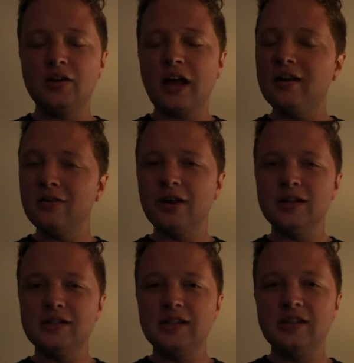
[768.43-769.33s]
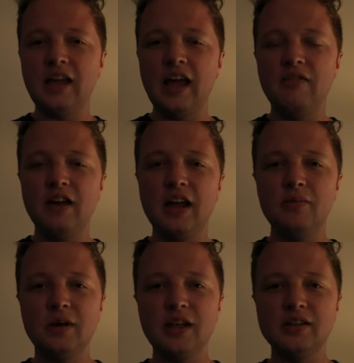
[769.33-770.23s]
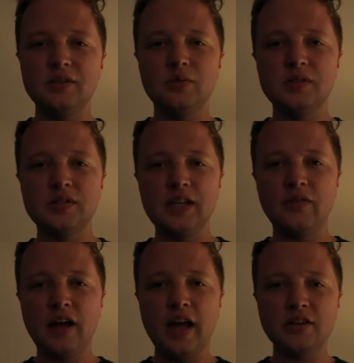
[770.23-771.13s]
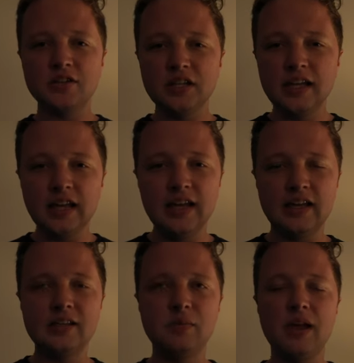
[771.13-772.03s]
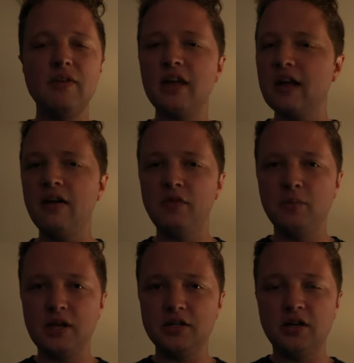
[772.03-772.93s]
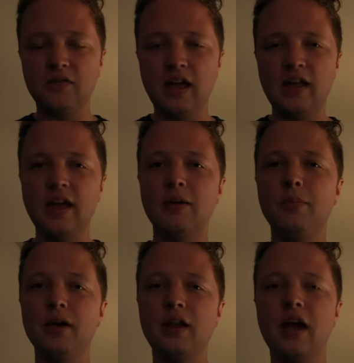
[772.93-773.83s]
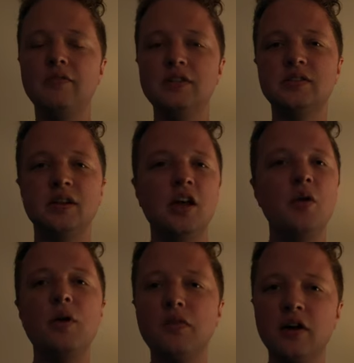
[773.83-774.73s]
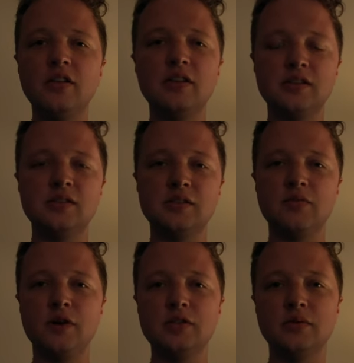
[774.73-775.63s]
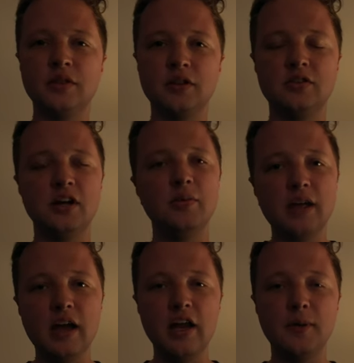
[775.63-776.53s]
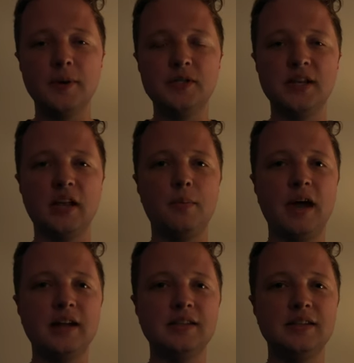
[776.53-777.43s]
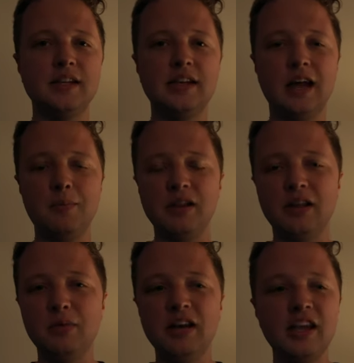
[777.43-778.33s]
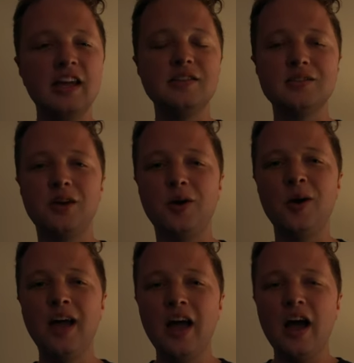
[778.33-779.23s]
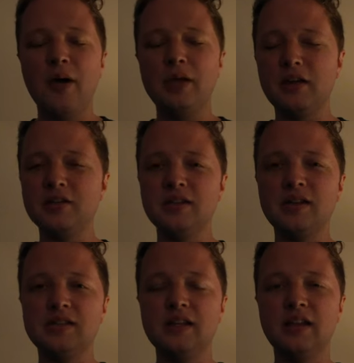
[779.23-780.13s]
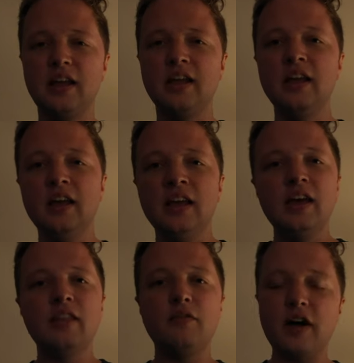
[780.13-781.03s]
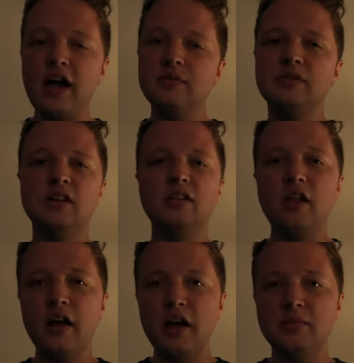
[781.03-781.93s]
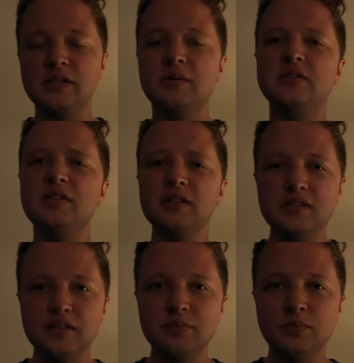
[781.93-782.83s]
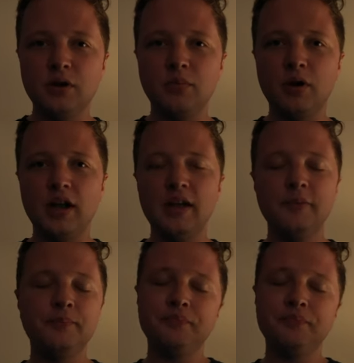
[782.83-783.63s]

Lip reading: kind of crazy that they haven't had one yet, so we'll see if it actually is. We haven't got confirmation of that yet, but we've heard that this is the first one that they're trying to be 100% capacity and not be limiting it, so I'll be interested to see, like, the vibes, the clubs, especially since it's spring break.